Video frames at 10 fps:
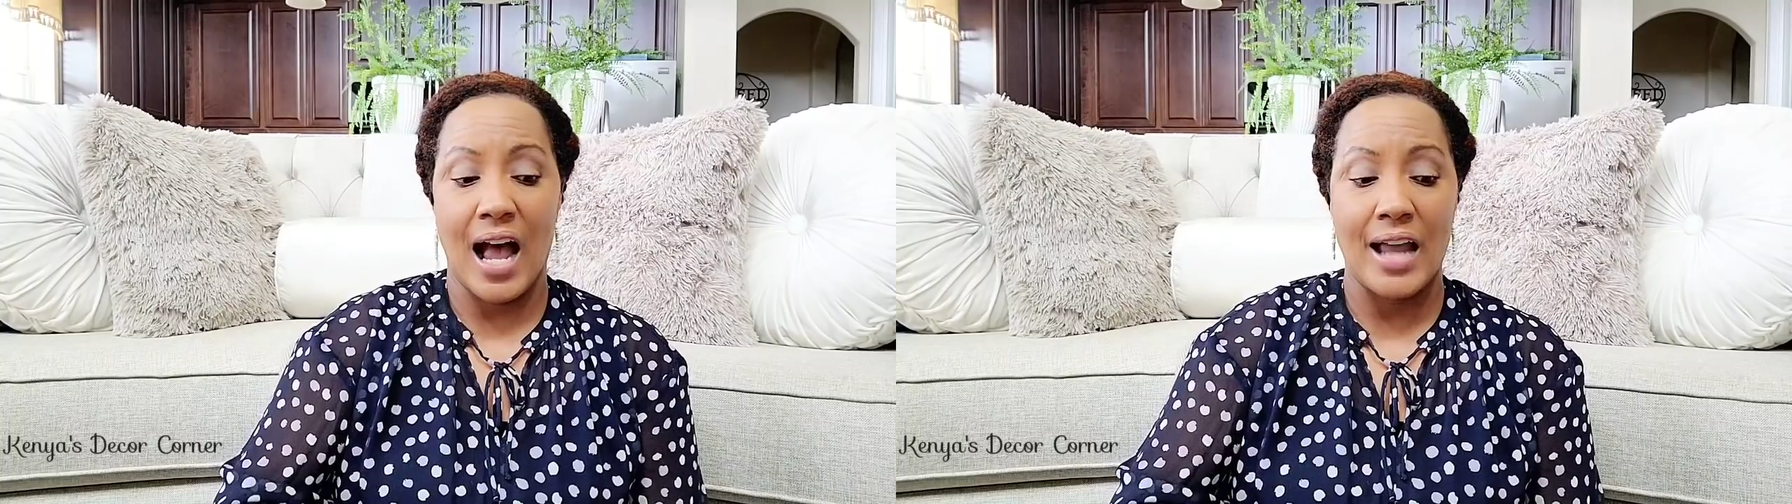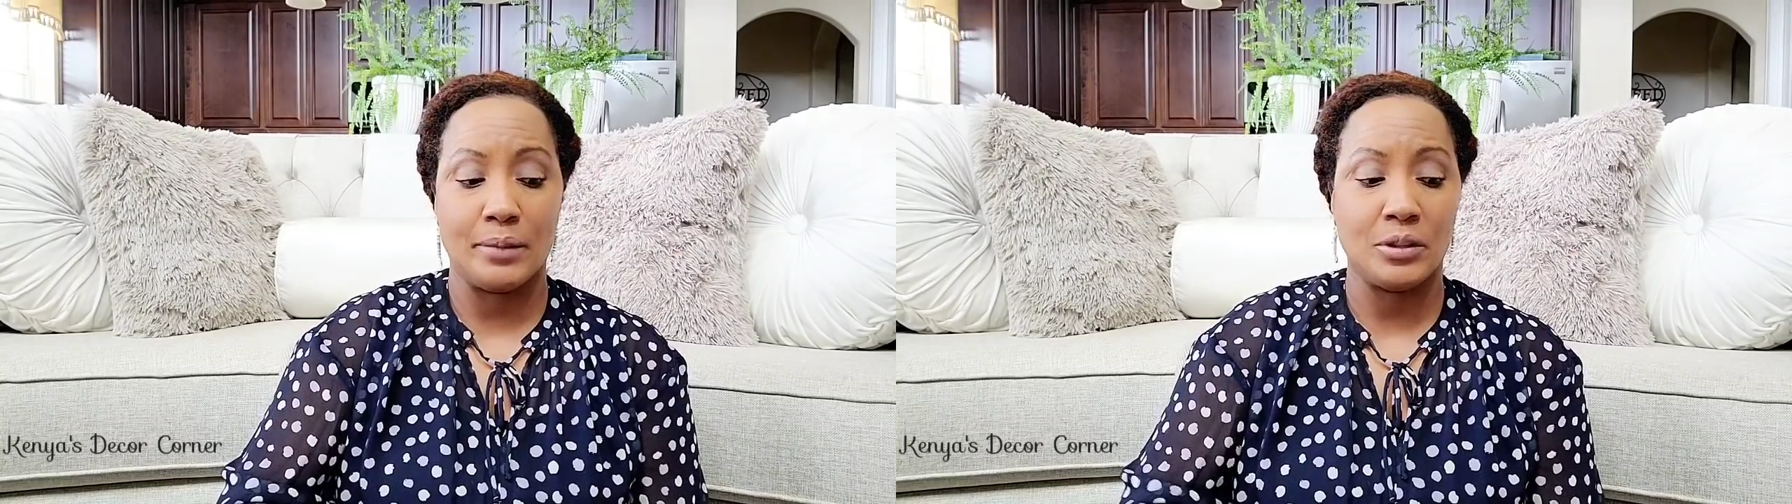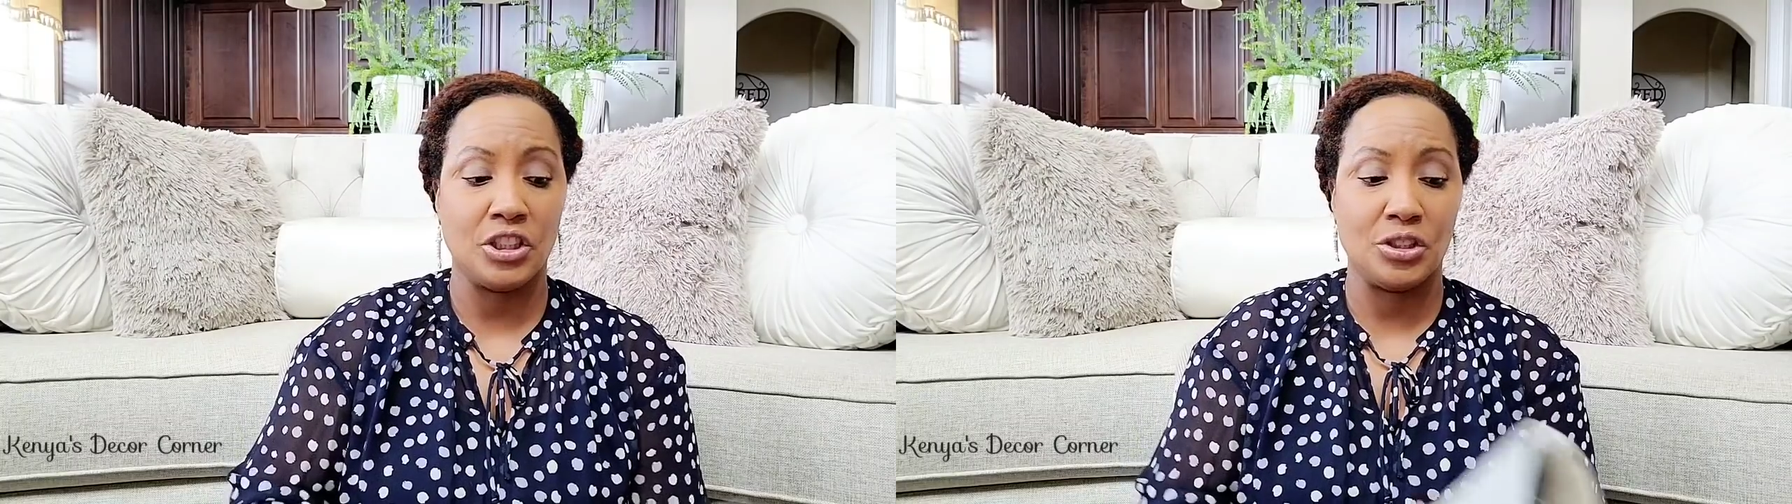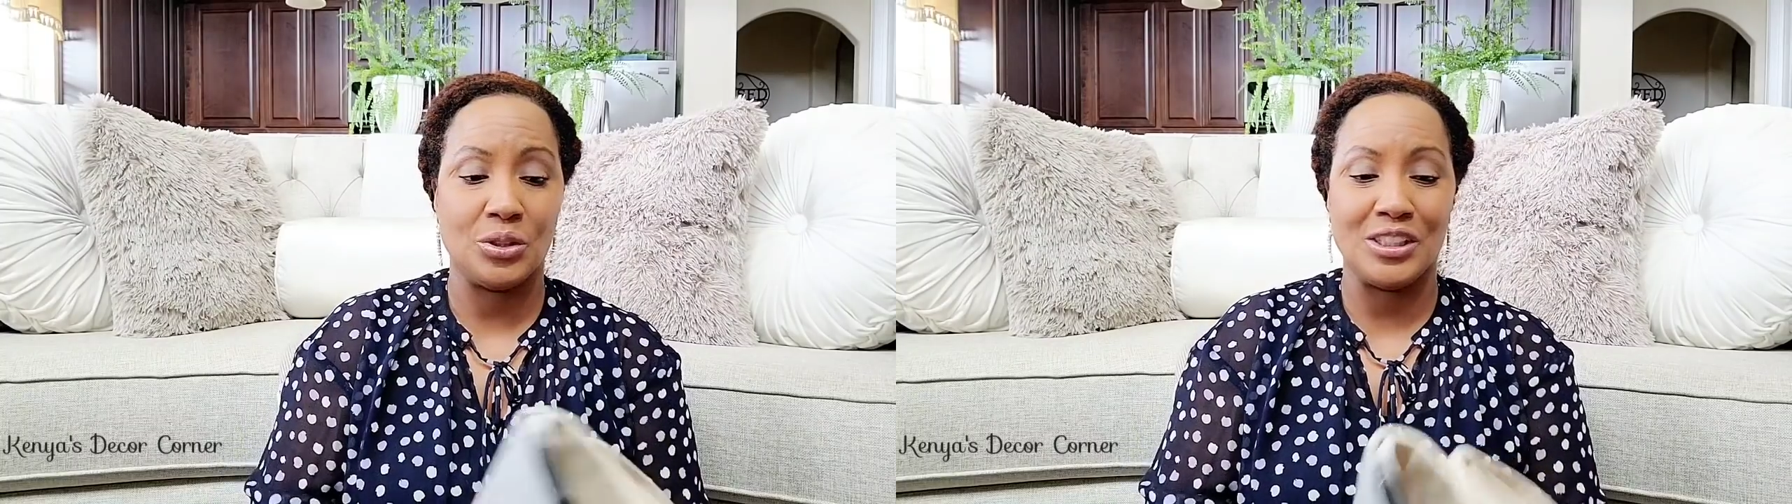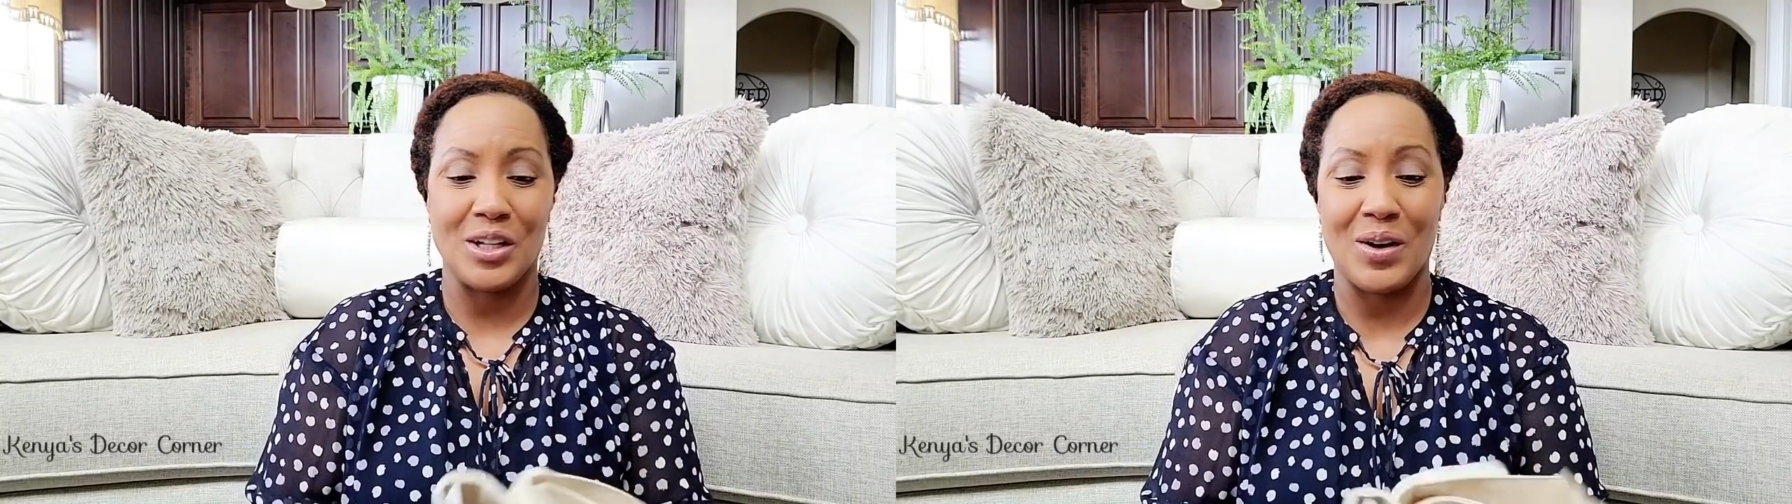items, too.
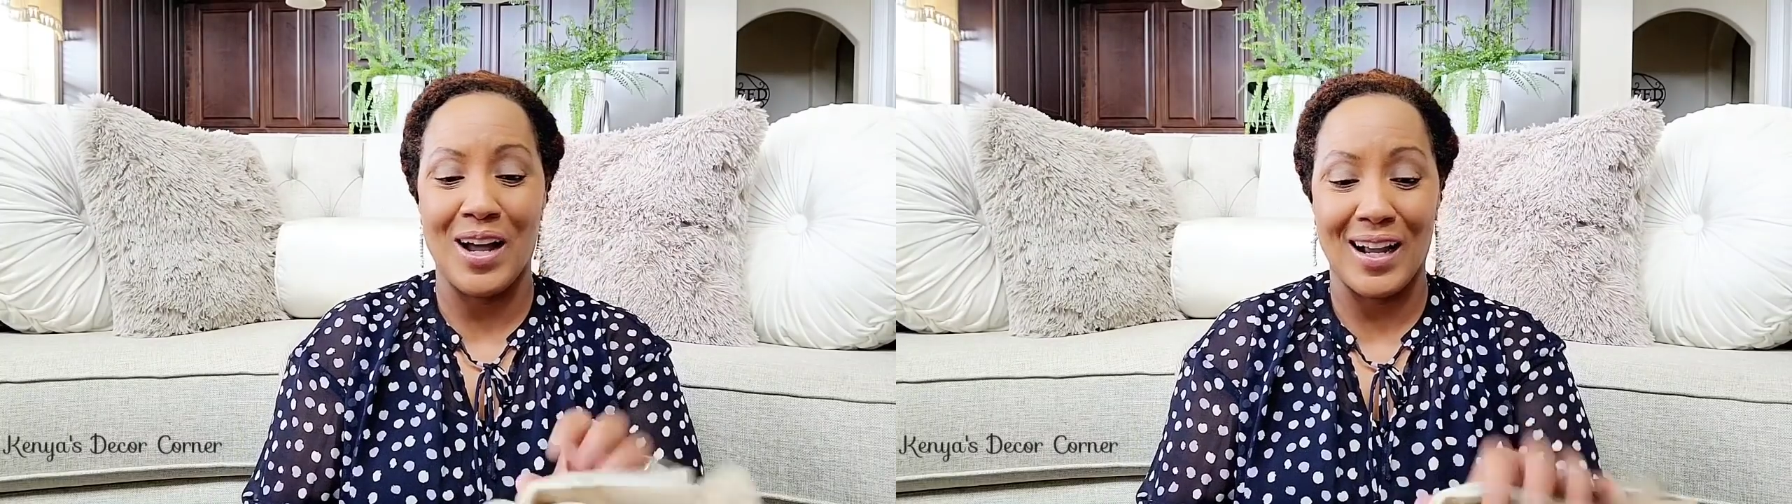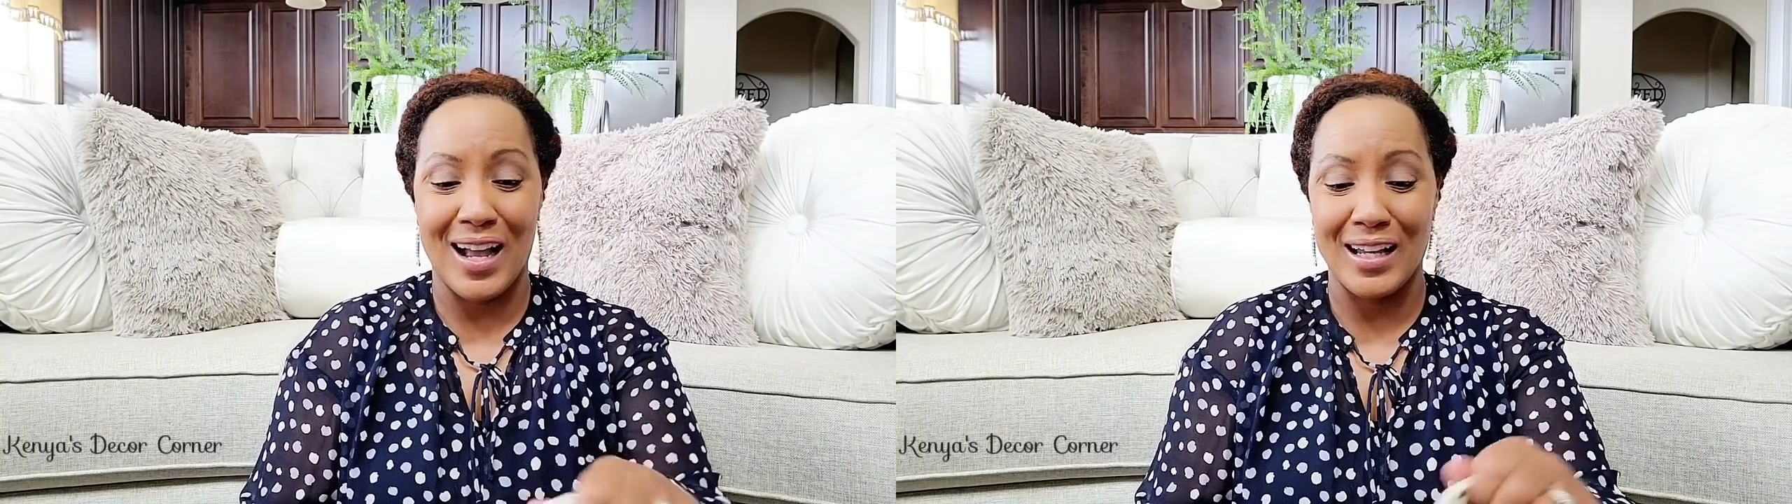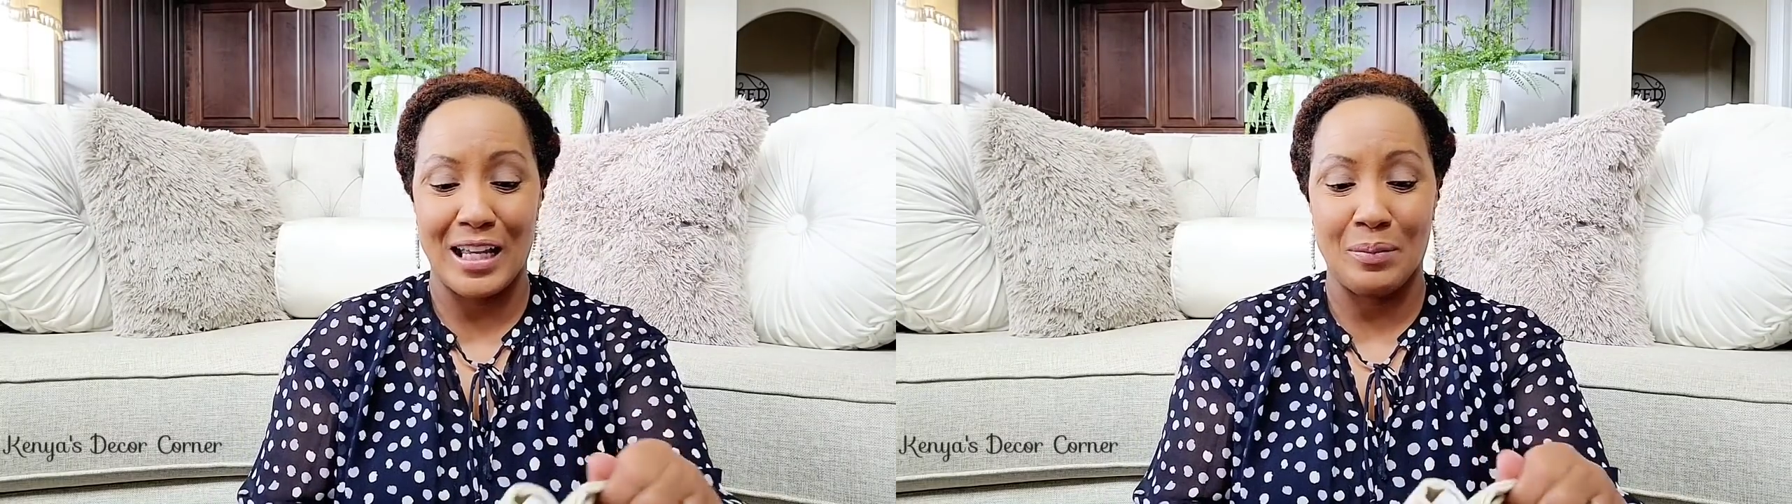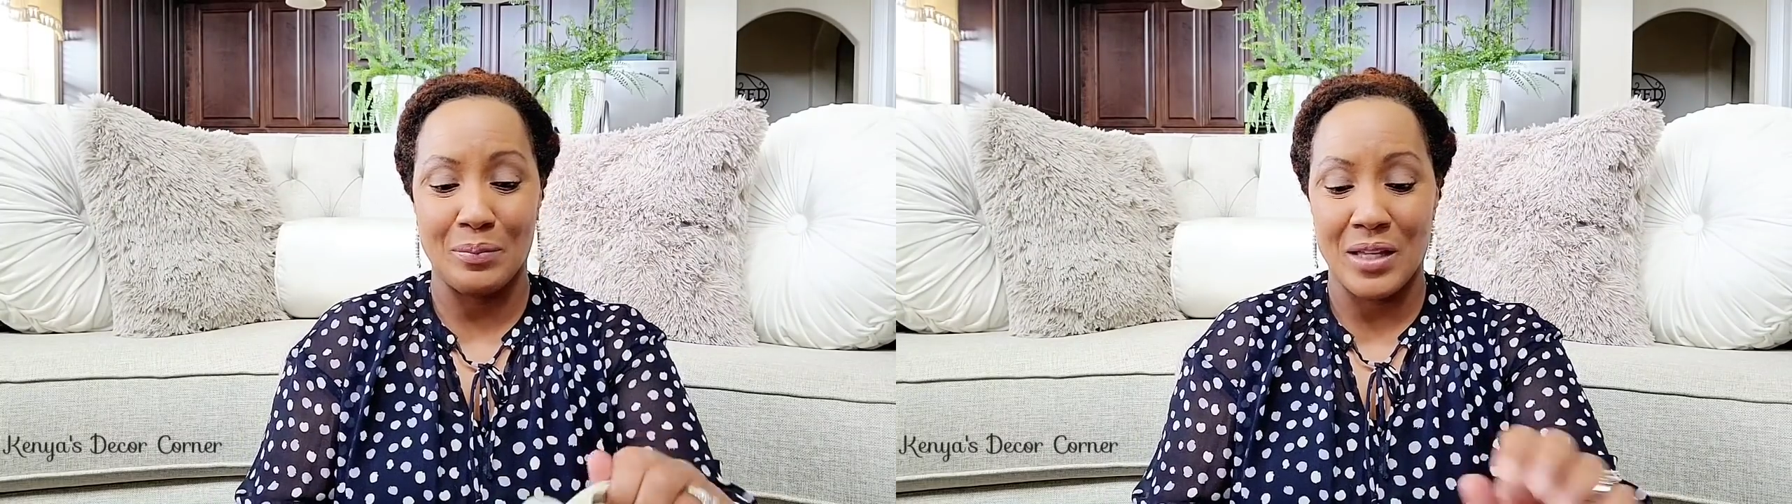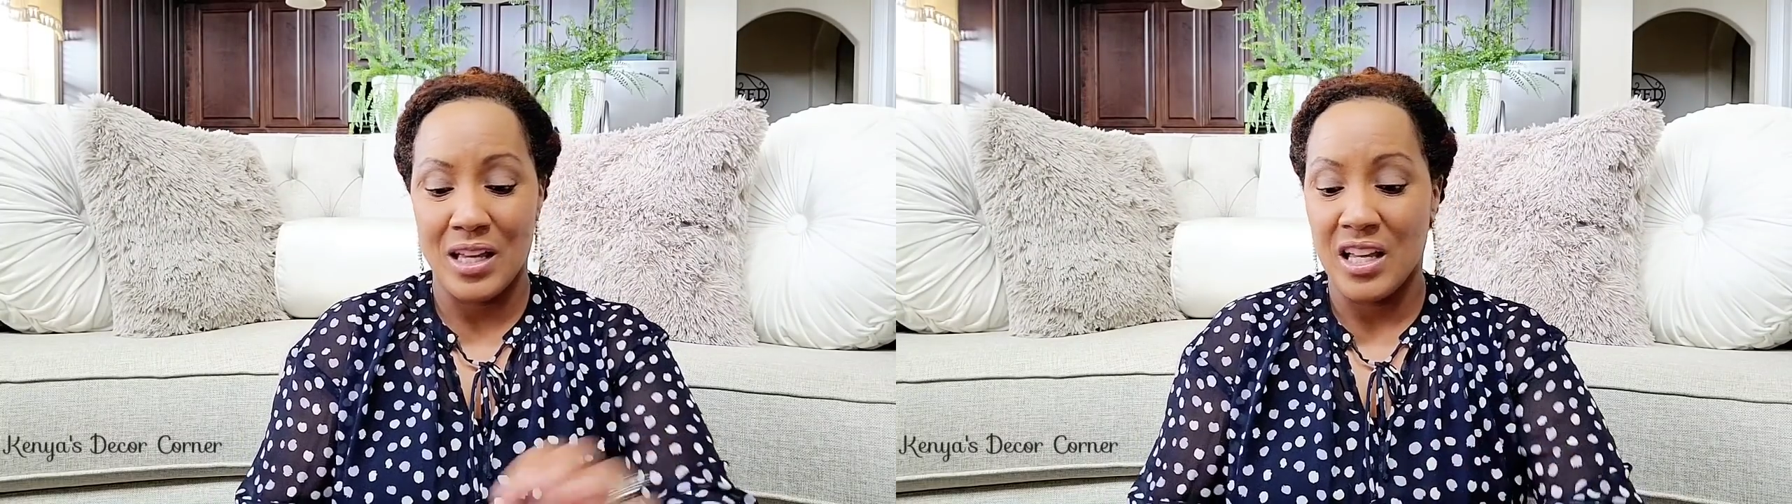So I got him